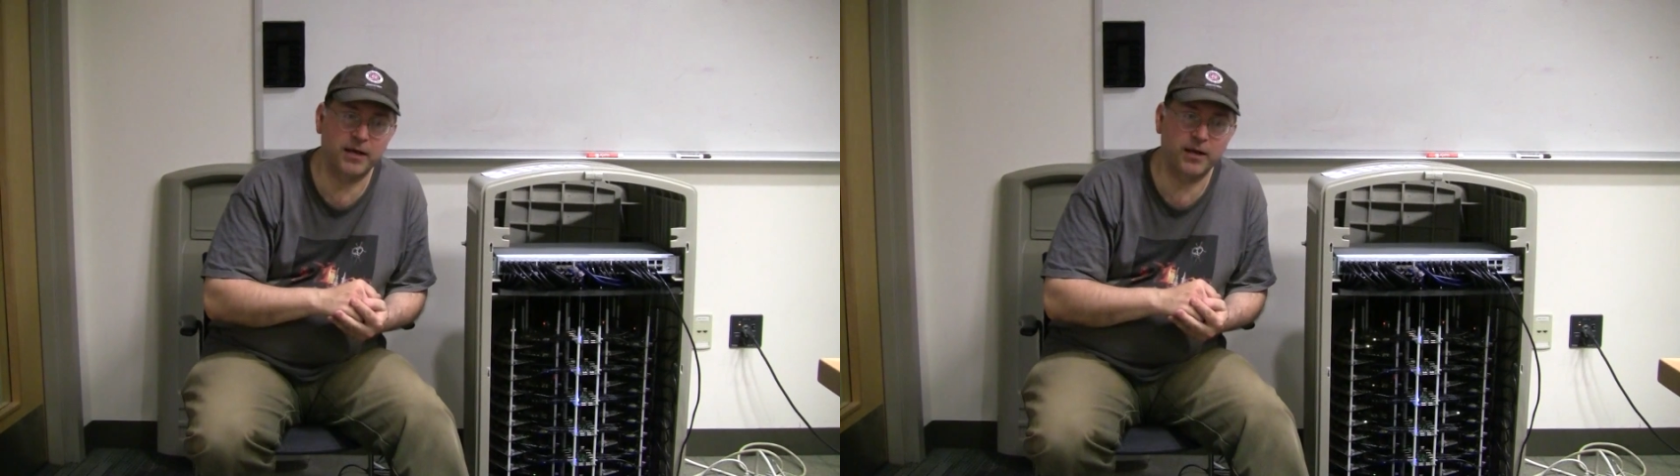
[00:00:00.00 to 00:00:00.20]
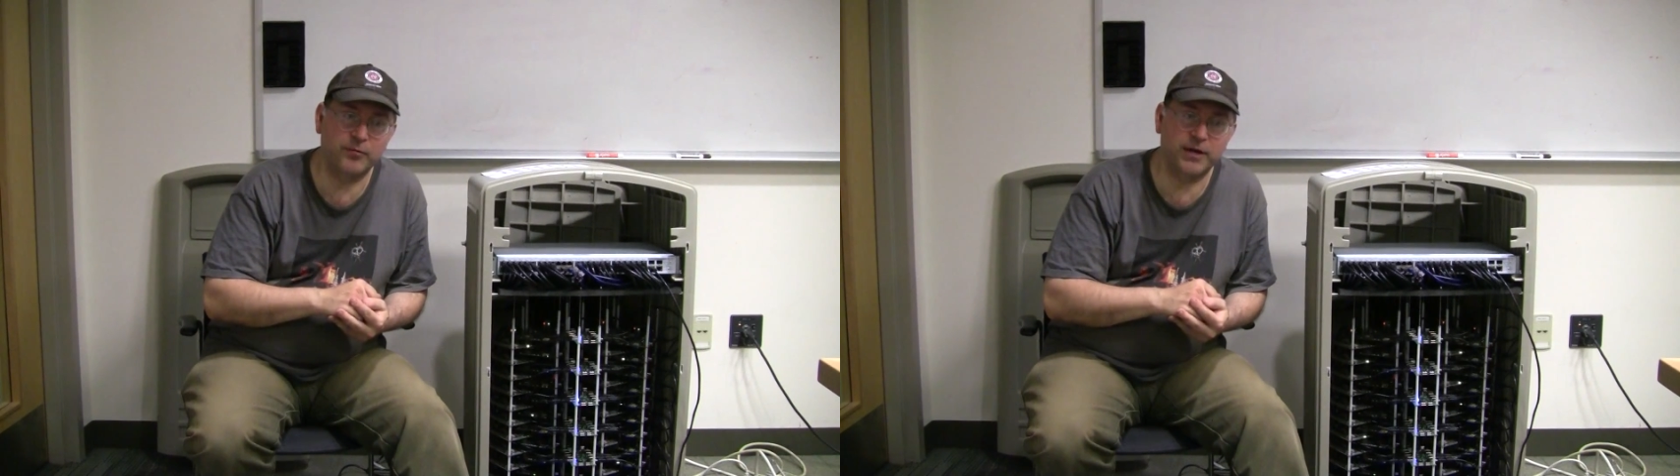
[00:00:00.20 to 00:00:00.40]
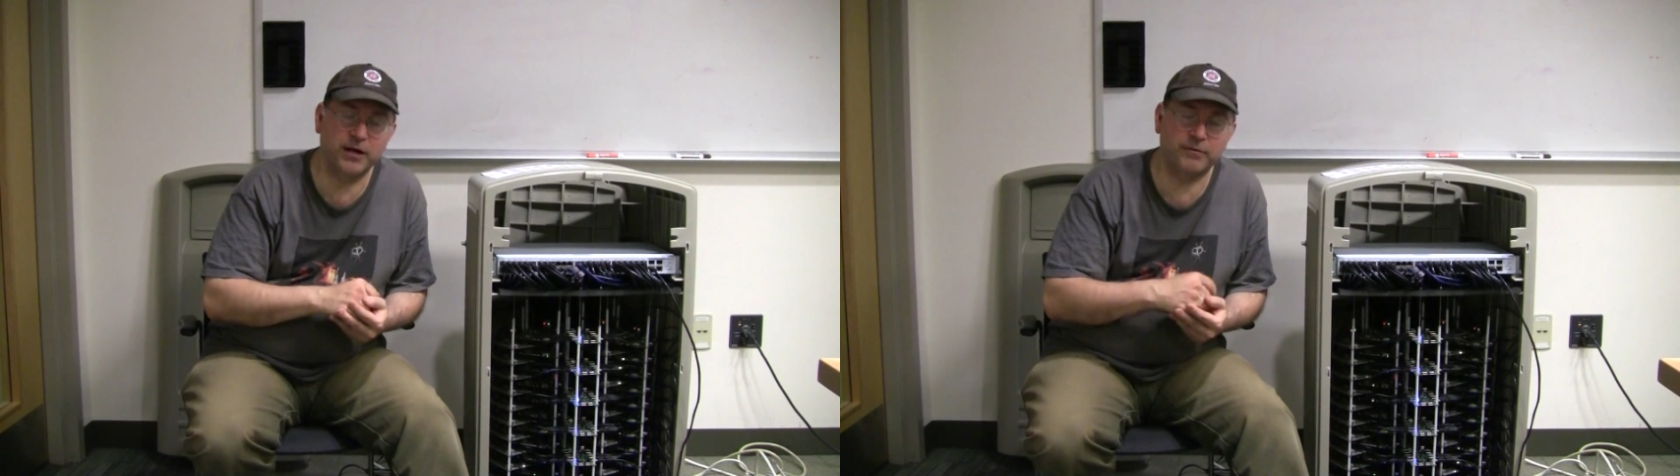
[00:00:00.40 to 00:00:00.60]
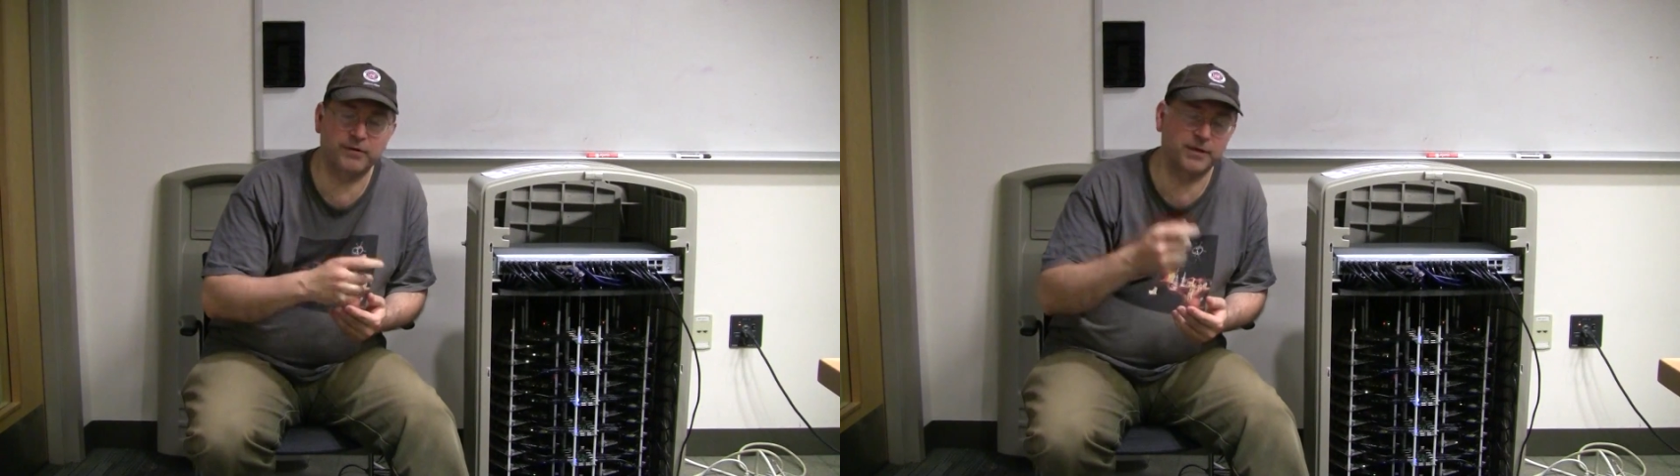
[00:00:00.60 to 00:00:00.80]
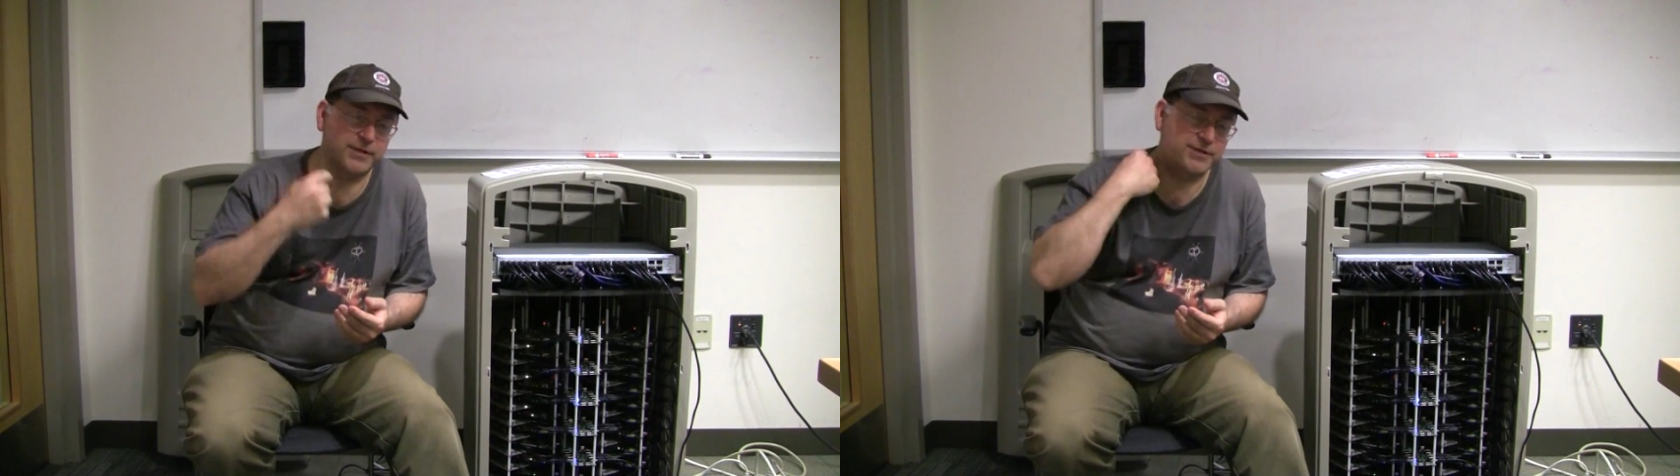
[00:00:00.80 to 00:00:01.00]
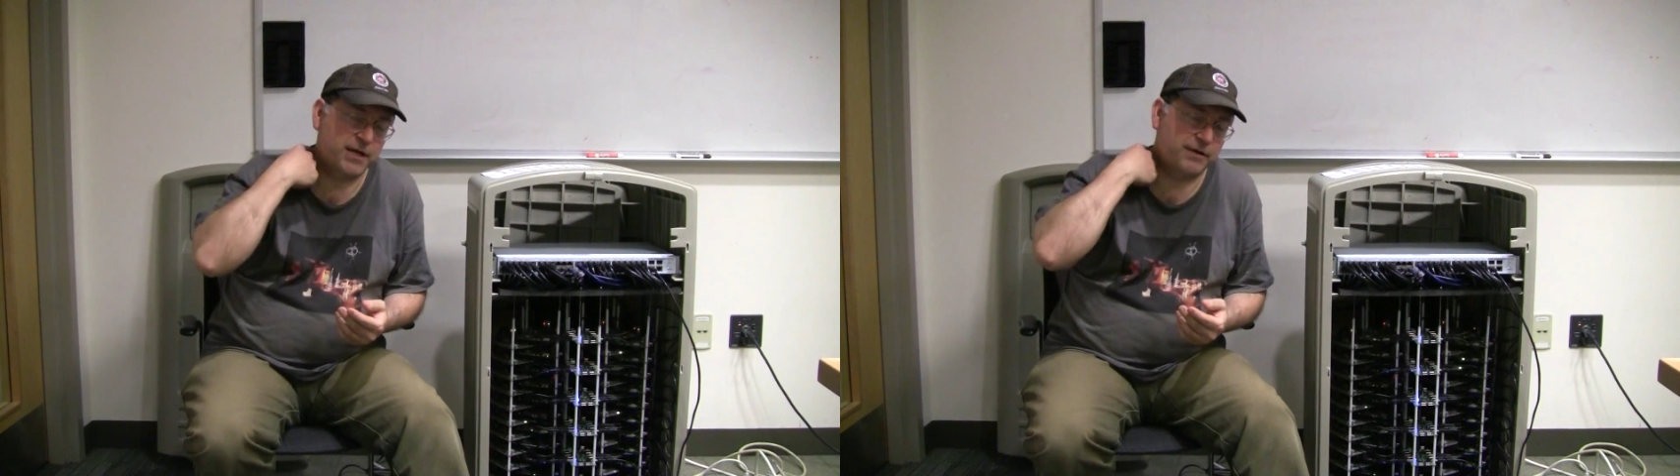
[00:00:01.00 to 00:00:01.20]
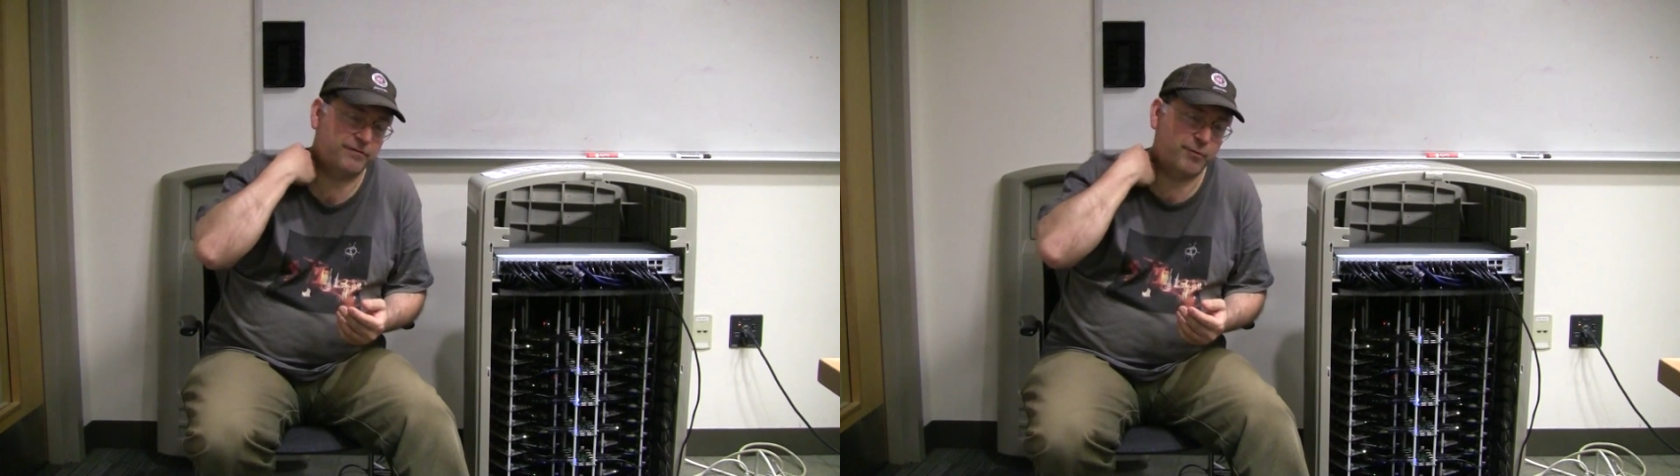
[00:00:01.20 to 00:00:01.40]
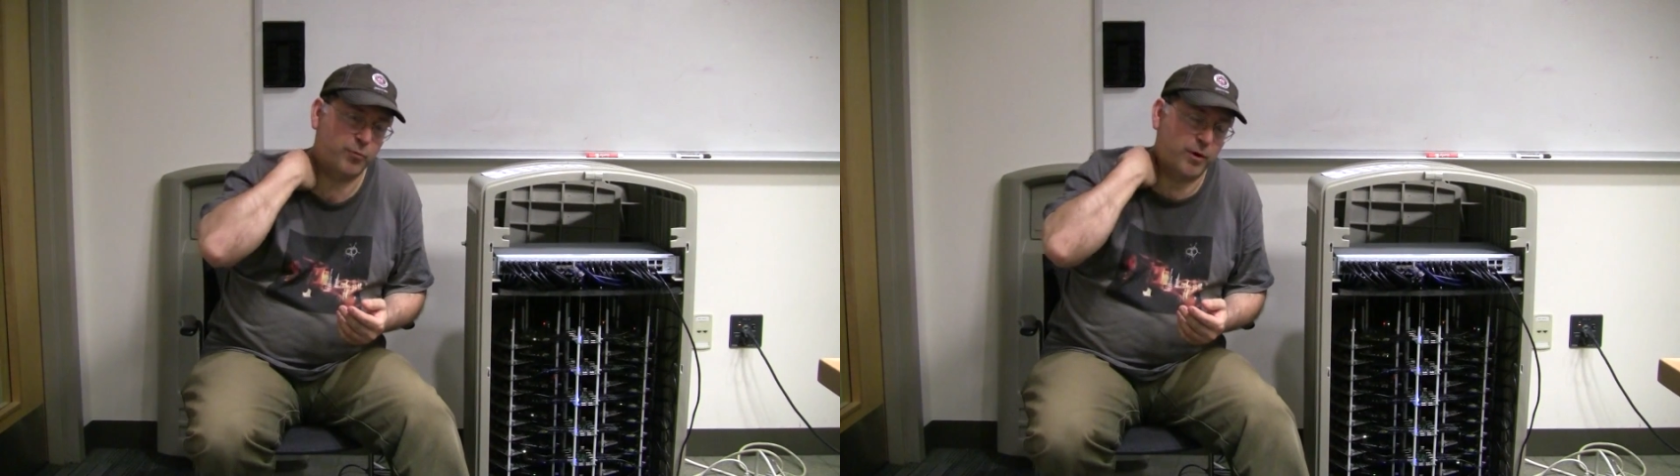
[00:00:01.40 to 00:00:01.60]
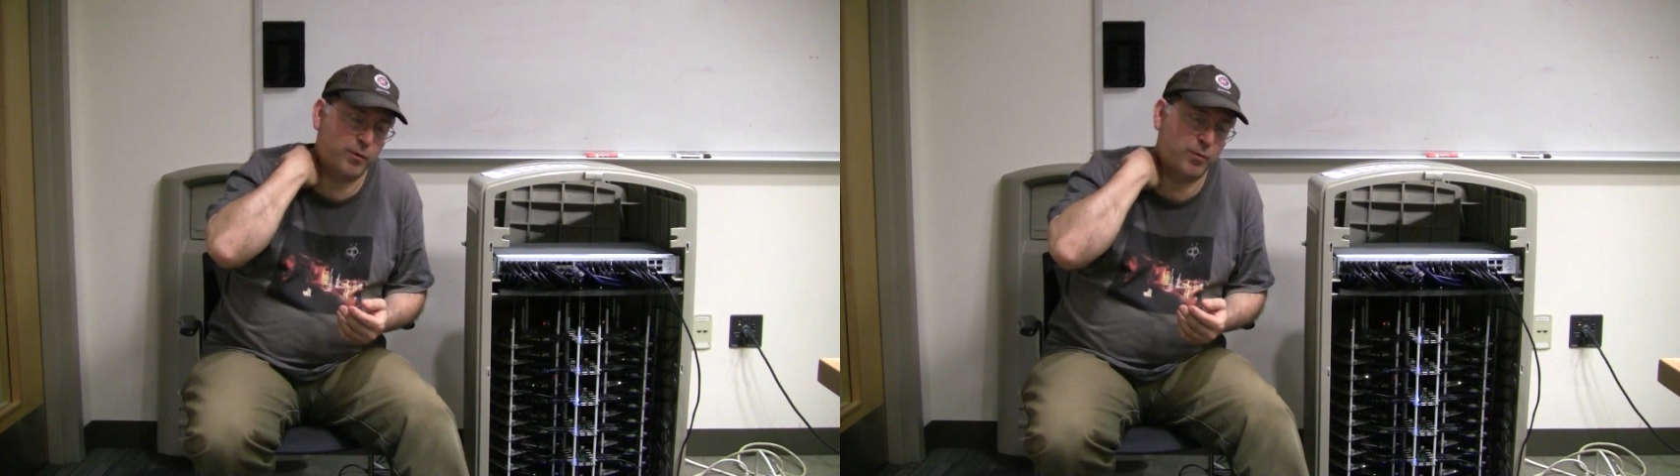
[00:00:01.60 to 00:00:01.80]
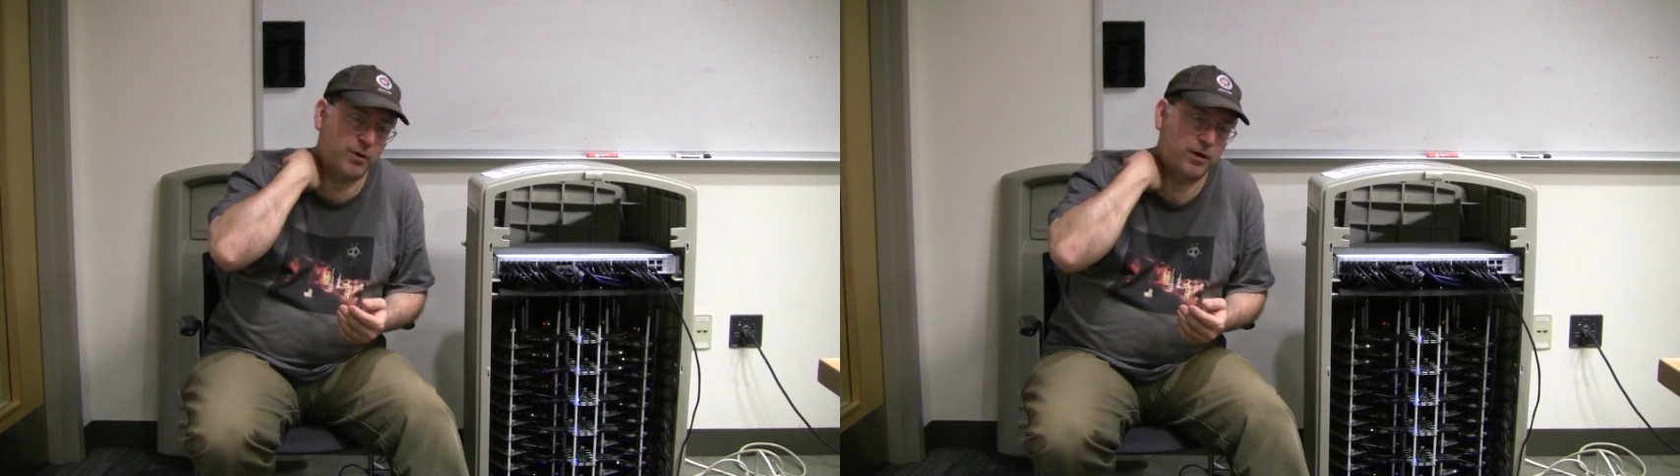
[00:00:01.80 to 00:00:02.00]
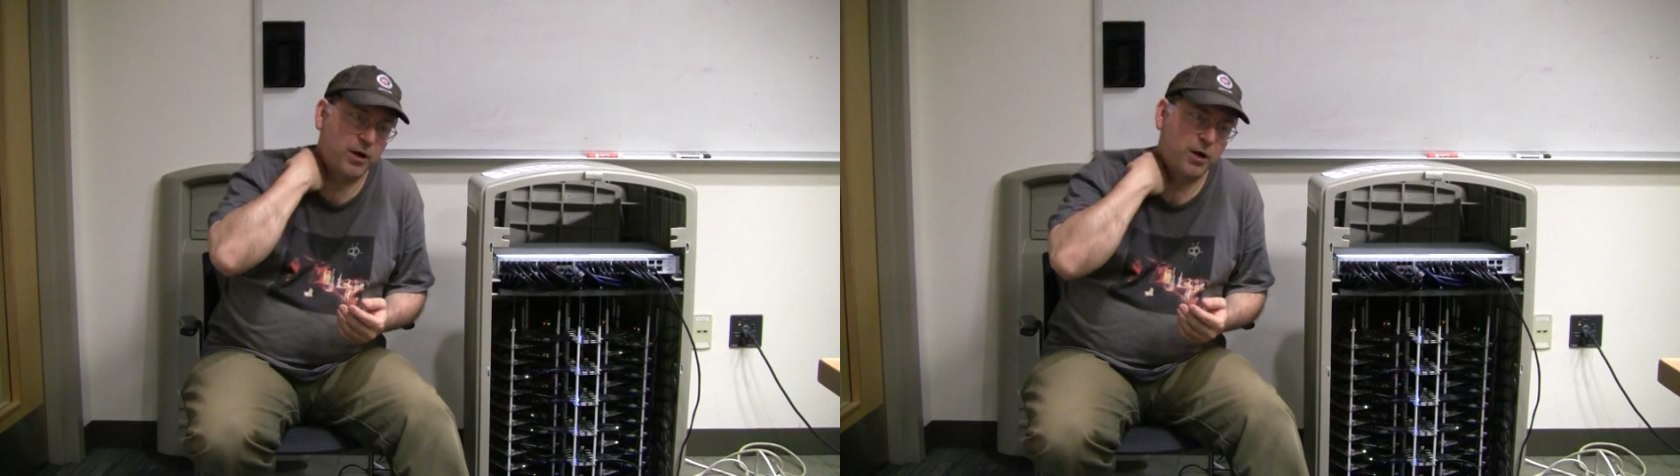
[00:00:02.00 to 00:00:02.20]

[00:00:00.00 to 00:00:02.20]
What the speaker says: and recovering the state from where we were.